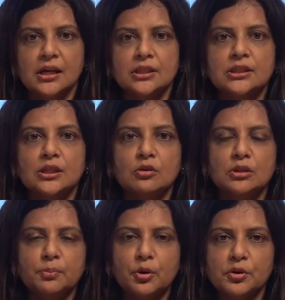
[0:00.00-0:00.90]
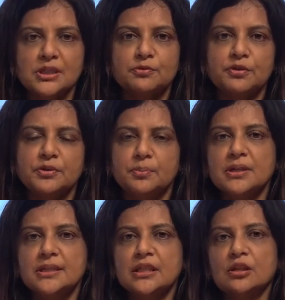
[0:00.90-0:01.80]
So the poorest
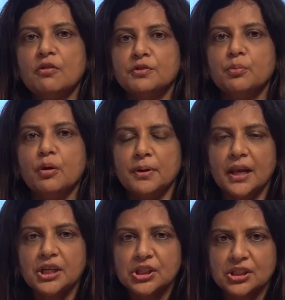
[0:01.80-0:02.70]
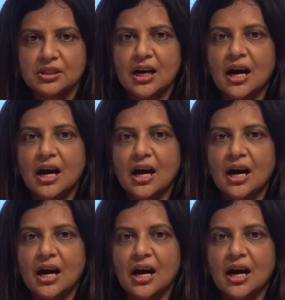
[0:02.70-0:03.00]
50% of the population